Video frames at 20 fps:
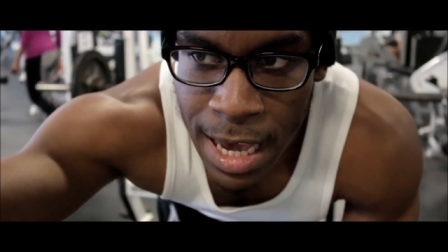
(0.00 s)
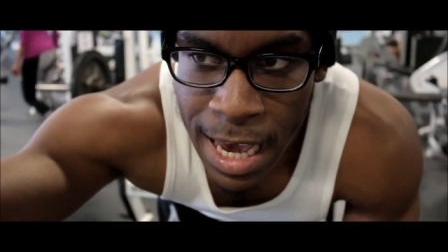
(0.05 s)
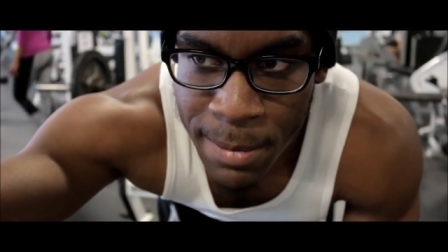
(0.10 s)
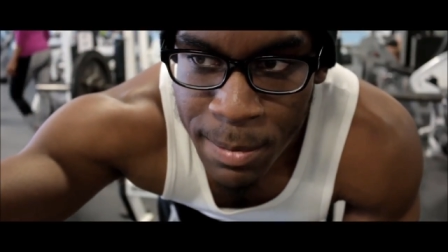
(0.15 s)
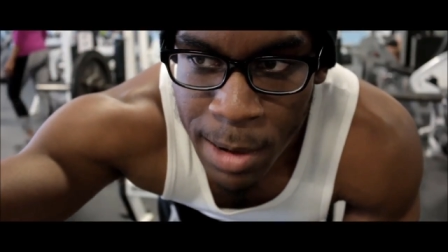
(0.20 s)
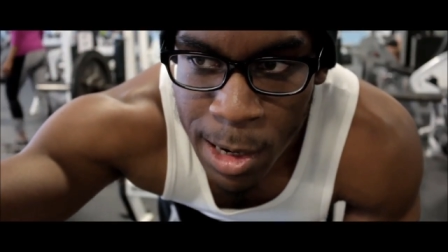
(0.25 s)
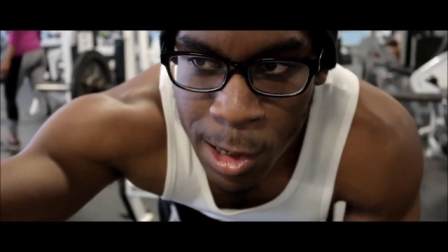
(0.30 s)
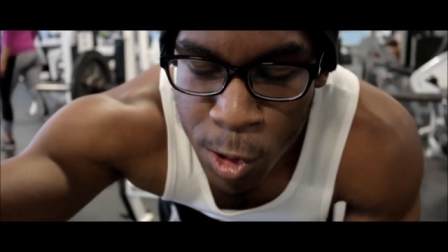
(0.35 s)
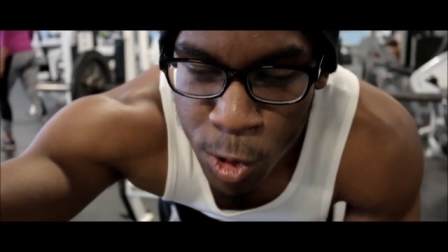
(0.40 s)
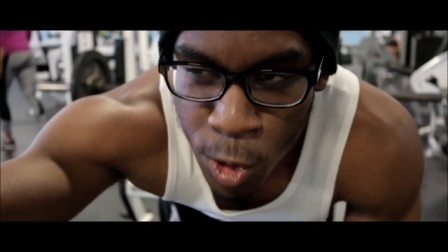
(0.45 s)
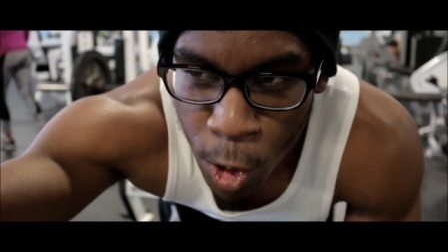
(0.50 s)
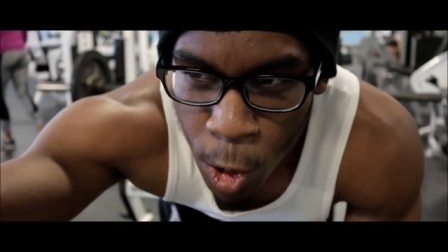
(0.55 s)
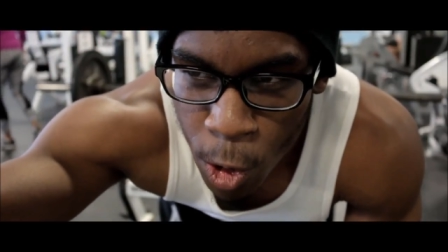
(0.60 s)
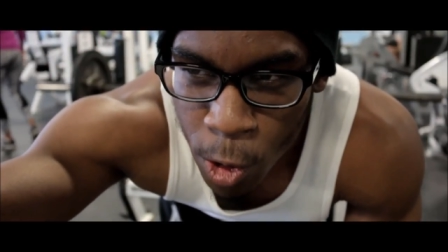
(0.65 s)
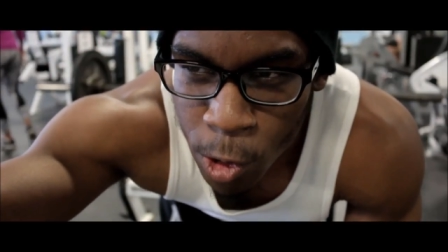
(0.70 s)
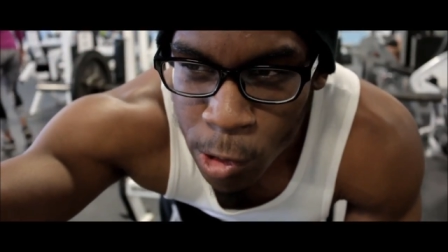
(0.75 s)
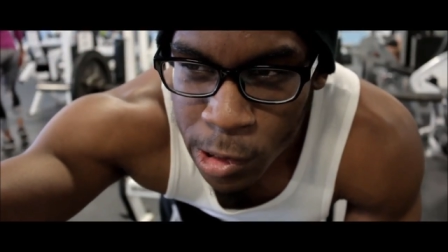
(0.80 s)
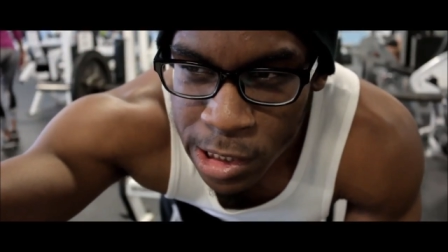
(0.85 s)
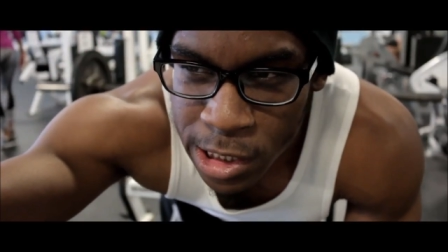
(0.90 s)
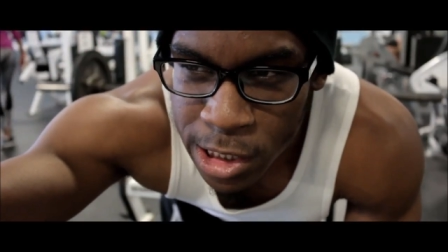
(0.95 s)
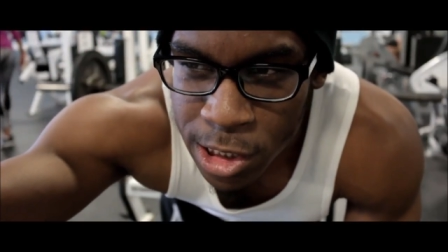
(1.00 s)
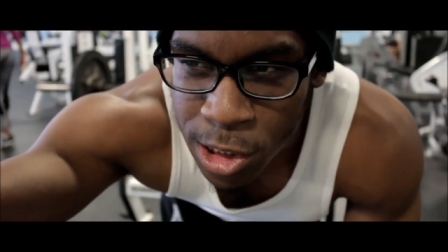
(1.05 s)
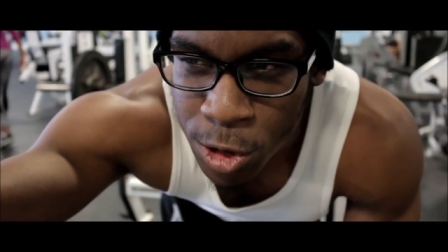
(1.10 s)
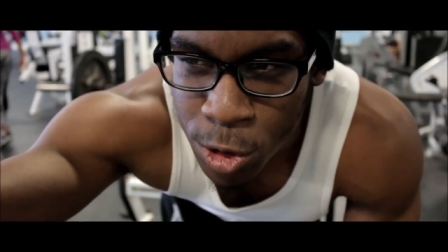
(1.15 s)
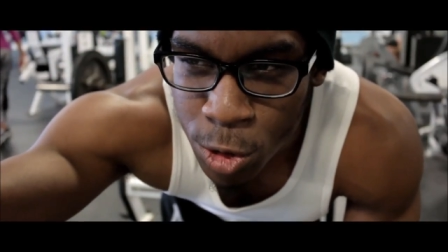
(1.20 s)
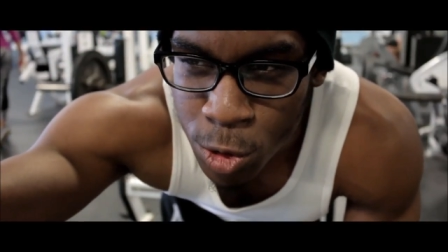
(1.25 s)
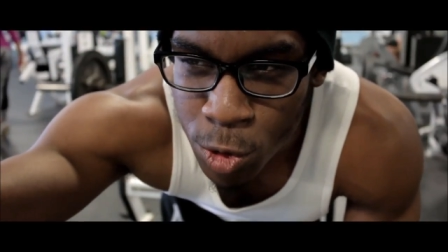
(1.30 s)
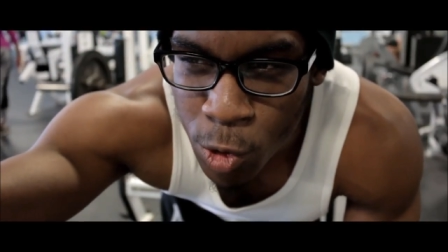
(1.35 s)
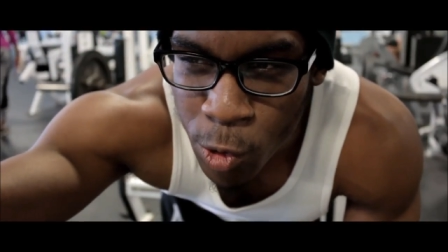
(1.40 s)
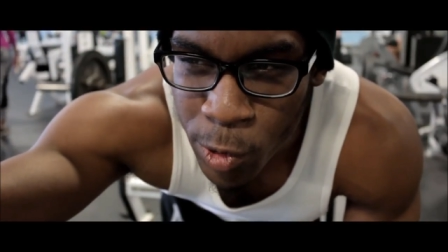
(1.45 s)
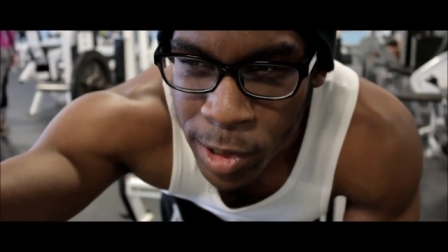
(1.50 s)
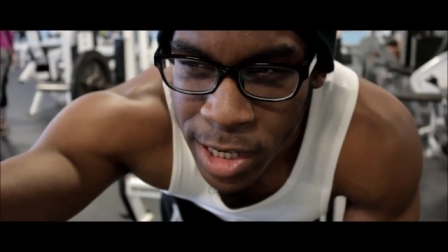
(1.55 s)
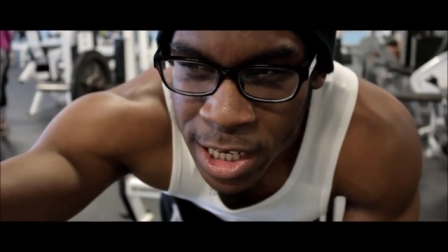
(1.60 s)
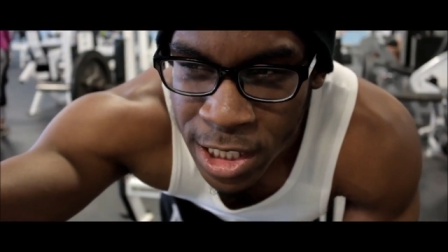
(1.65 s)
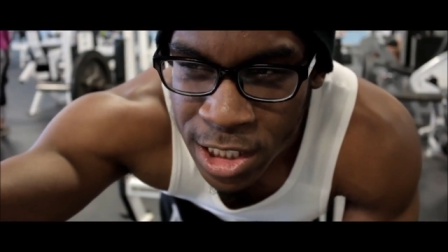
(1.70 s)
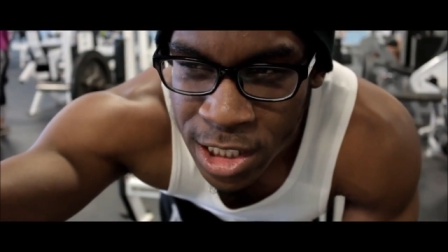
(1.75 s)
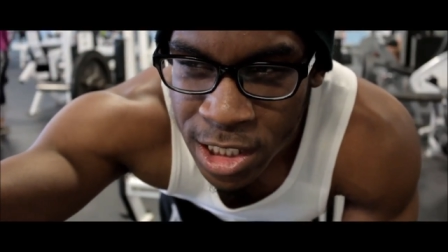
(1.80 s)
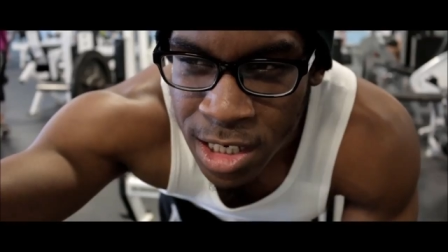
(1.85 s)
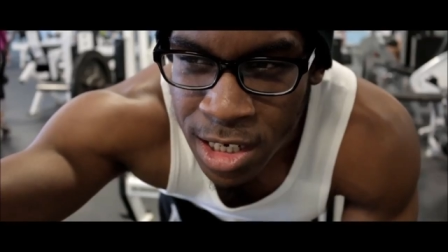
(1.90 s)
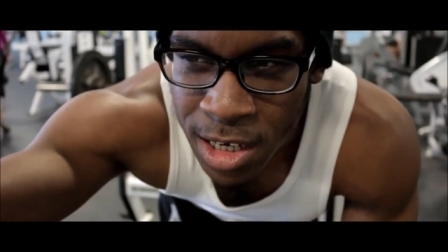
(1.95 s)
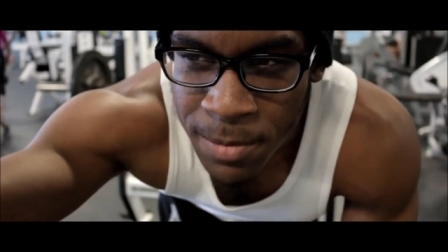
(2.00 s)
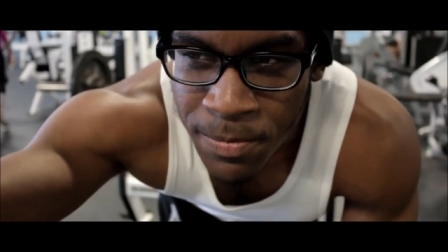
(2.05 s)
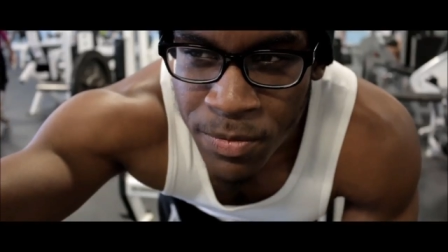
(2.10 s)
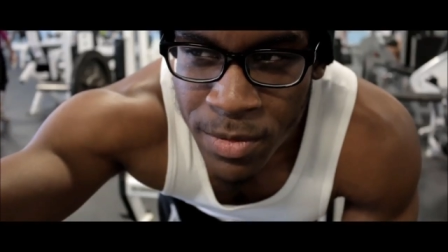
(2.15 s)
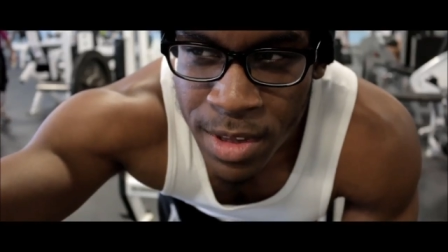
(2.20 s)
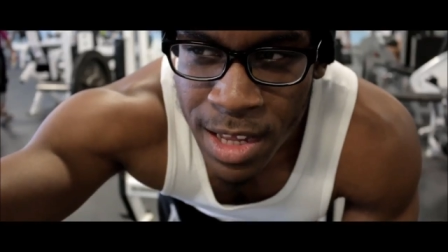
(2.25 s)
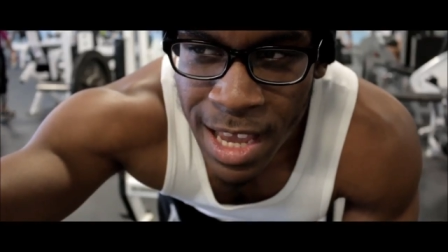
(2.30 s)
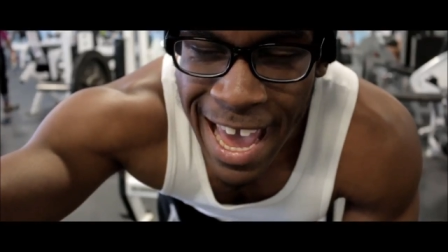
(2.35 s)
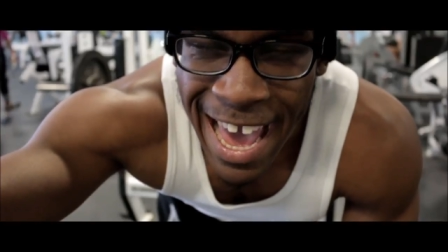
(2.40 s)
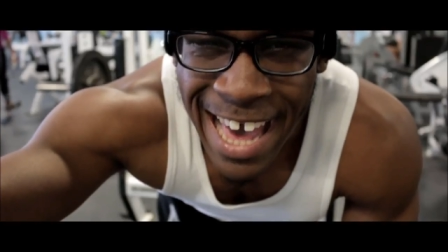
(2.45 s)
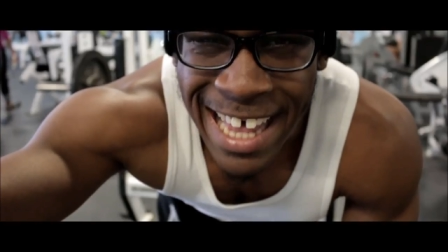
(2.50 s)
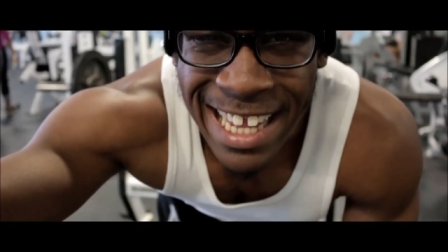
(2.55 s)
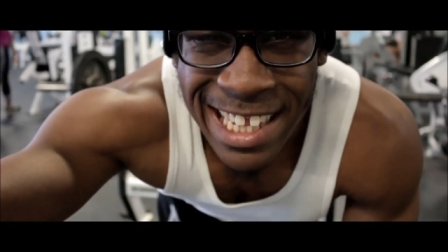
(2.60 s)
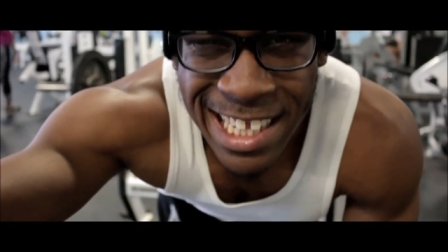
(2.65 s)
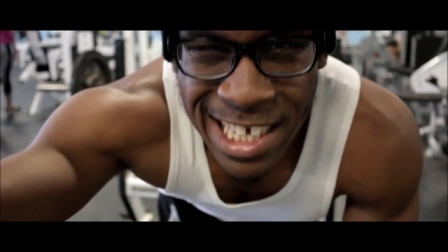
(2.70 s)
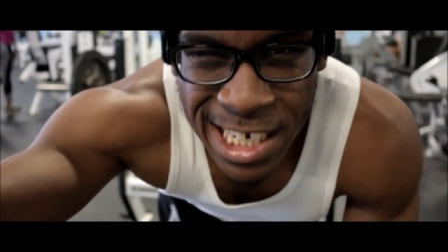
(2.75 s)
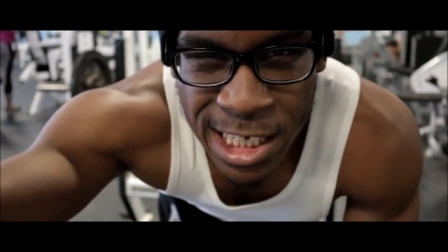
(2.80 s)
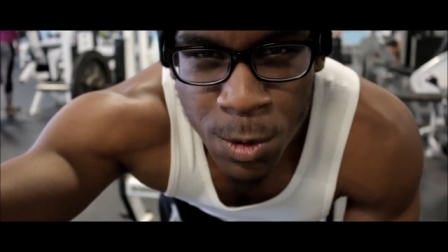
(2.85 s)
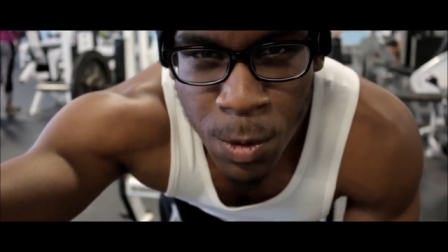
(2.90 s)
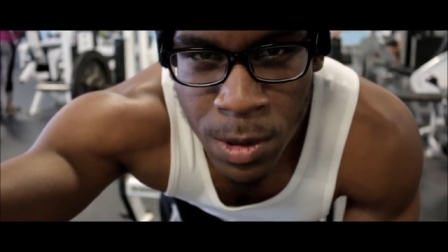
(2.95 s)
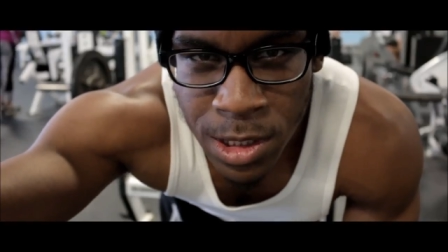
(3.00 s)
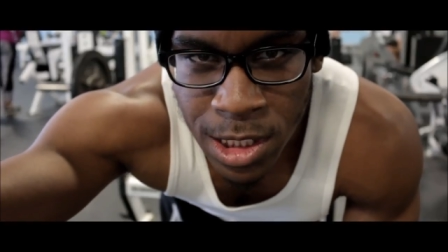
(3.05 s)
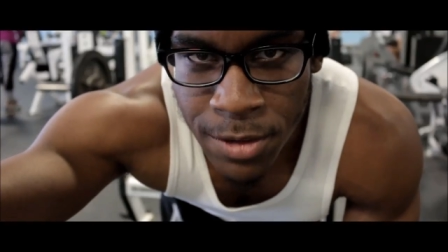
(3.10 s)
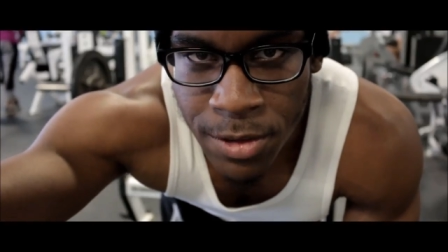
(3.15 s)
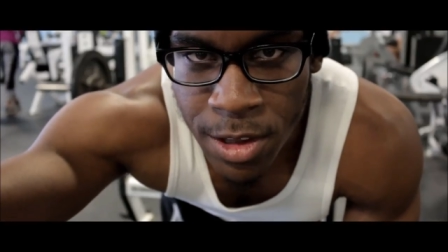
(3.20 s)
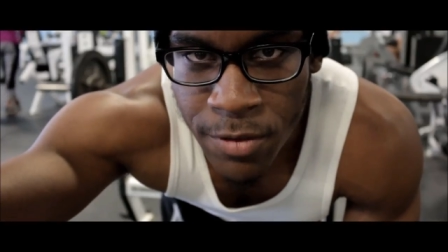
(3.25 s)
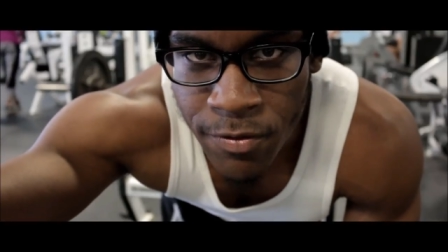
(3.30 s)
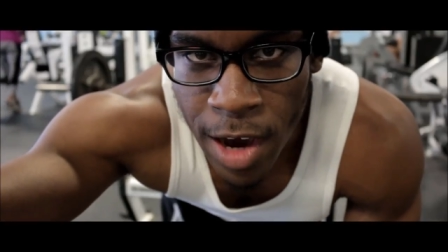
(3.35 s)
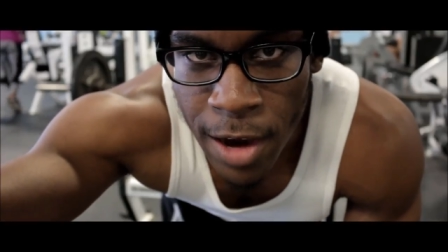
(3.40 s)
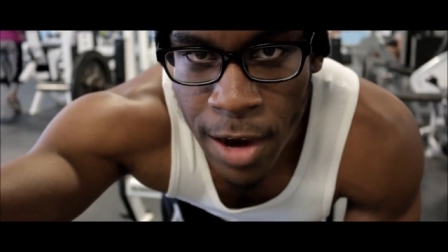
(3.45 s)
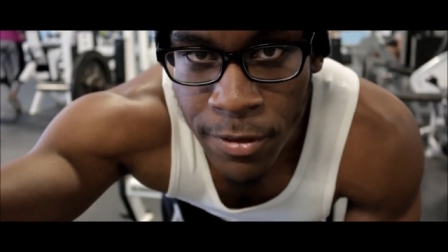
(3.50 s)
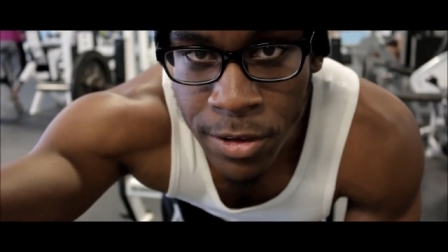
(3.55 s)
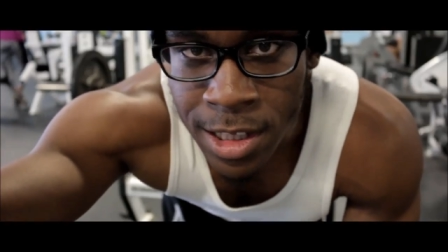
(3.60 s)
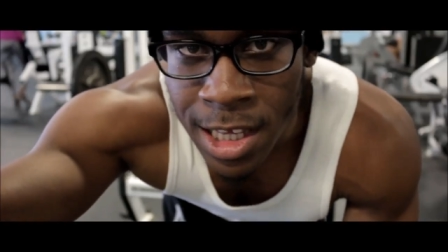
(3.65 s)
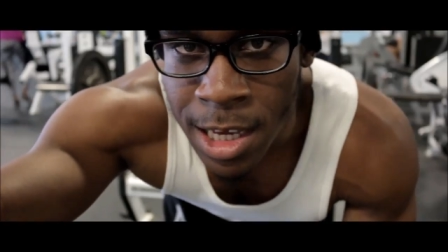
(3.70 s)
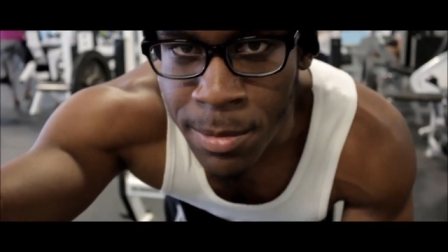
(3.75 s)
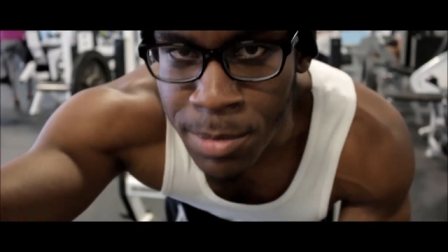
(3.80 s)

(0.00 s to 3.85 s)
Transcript: and my goal is to reach at least 175 today.